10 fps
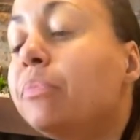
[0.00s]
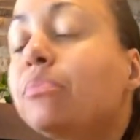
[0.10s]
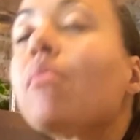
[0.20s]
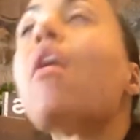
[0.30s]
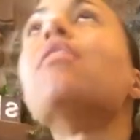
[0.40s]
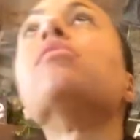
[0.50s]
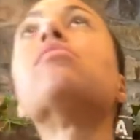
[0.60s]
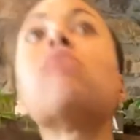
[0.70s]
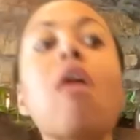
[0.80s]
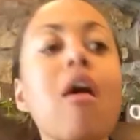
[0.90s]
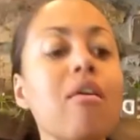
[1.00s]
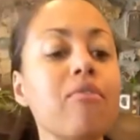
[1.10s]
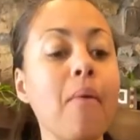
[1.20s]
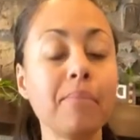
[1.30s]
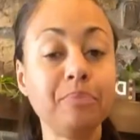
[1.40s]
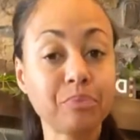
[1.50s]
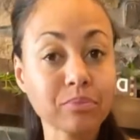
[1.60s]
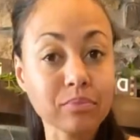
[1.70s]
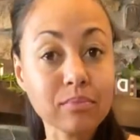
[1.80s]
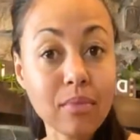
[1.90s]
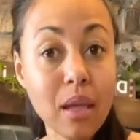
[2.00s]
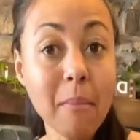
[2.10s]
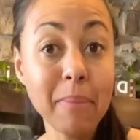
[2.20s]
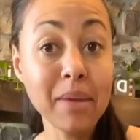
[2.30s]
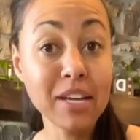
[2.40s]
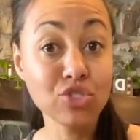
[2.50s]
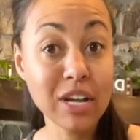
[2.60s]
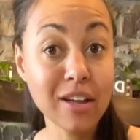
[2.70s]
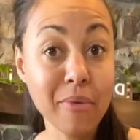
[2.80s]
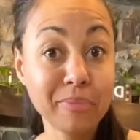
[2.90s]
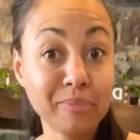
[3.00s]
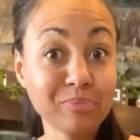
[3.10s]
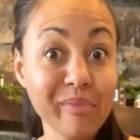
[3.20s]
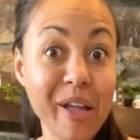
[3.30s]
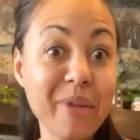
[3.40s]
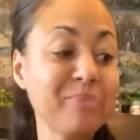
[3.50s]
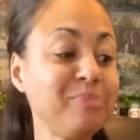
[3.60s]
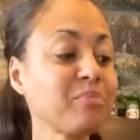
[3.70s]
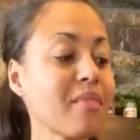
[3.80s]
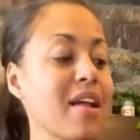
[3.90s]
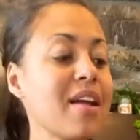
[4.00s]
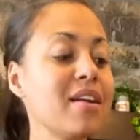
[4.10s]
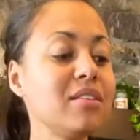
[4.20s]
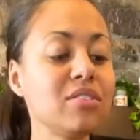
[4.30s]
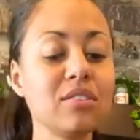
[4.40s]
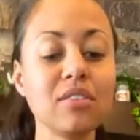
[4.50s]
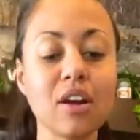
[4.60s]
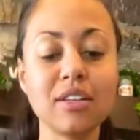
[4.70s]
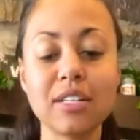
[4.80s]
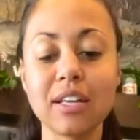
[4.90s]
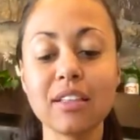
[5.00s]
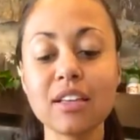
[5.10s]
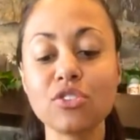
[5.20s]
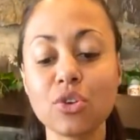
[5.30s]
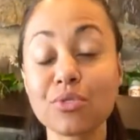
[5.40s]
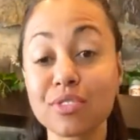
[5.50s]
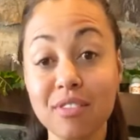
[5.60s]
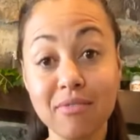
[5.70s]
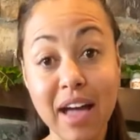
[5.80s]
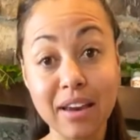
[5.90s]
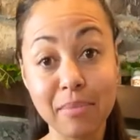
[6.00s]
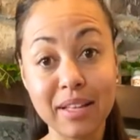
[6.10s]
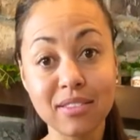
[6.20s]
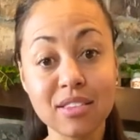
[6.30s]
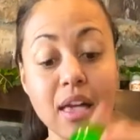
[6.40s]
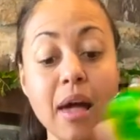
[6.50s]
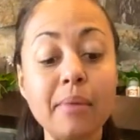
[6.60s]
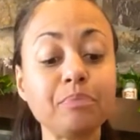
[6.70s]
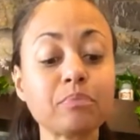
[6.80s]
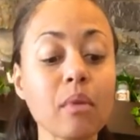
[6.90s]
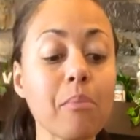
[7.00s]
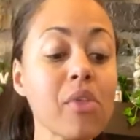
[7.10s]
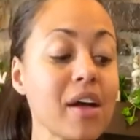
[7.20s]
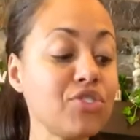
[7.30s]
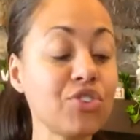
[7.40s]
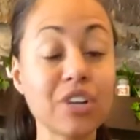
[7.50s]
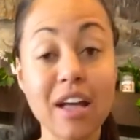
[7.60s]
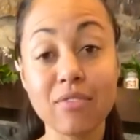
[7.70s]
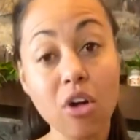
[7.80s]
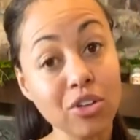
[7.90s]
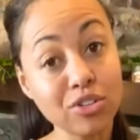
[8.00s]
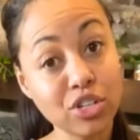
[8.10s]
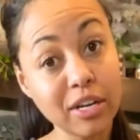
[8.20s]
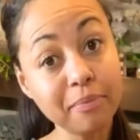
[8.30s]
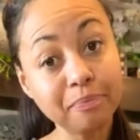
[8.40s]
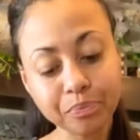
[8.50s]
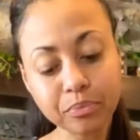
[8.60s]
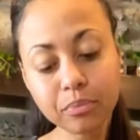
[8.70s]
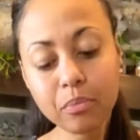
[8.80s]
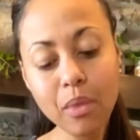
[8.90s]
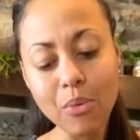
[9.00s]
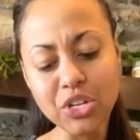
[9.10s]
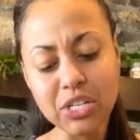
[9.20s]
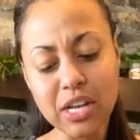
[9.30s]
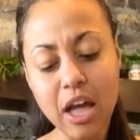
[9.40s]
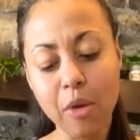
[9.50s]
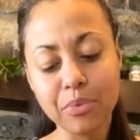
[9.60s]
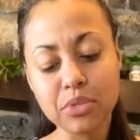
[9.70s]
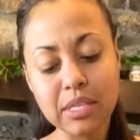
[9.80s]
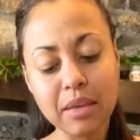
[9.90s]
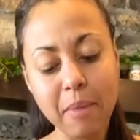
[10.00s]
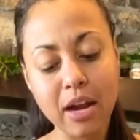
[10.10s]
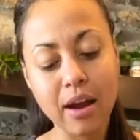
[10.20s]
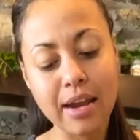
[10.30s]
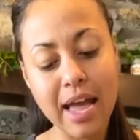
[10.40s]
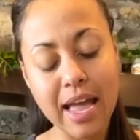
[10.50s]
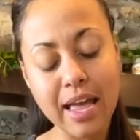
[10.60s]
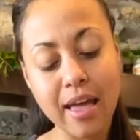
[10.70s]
I love my pink drink, okay? It is a daily dose of vitamins, plus you're gonna have collagen, which is gonna help you sleep better at night,